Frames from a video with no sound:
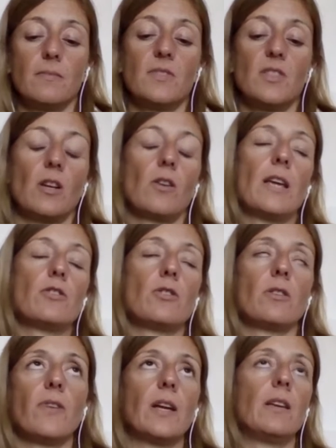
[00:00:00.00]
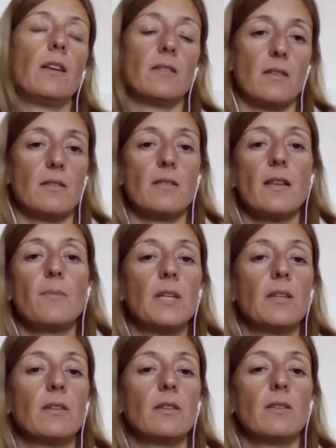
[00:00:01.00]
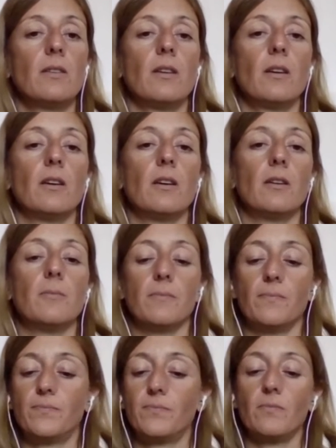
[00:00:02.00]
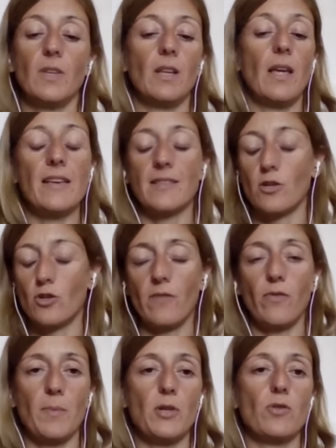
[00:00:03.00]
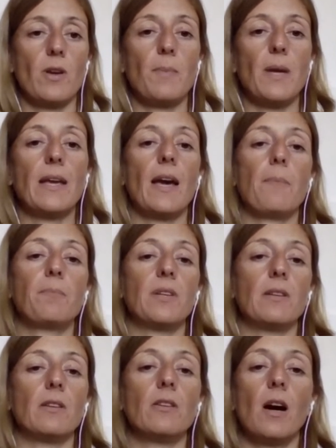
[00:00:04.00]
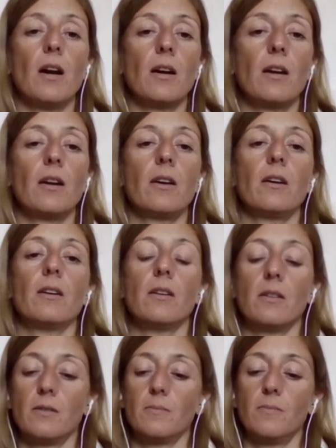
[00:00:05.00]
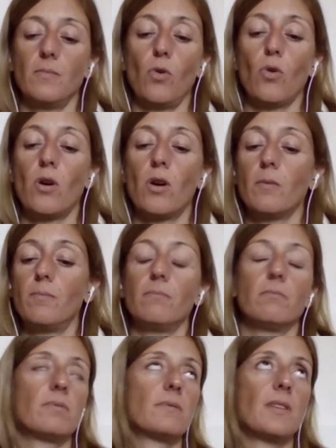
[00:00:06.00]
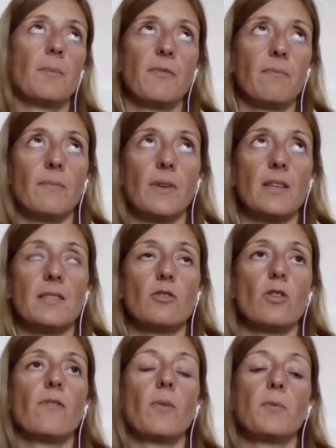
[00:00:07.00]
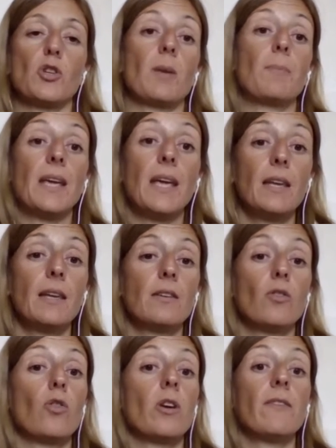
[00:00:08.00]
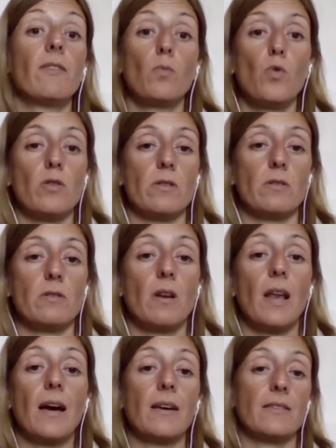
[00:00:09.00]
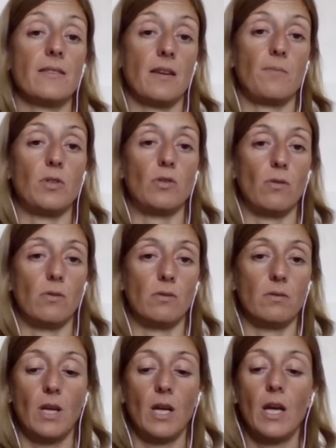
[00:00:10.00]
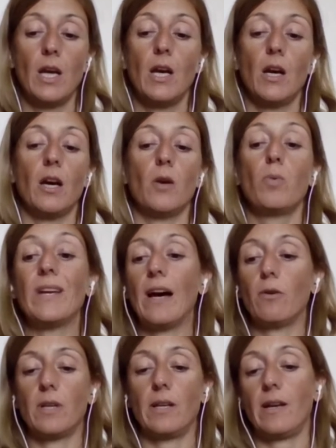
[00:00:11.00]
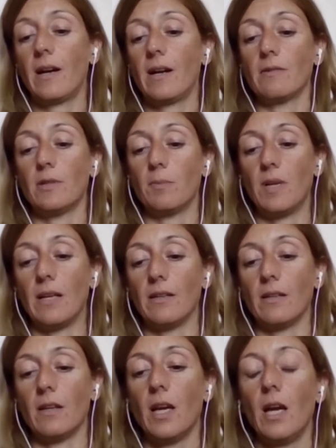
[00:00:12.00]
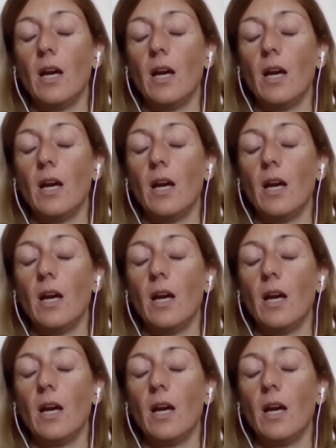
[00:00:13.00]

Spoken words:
Circulation of ideas is limited. Essential information can be kept in the dark, or some essential information can be hidden, or even worse, lies can be told without any accountability.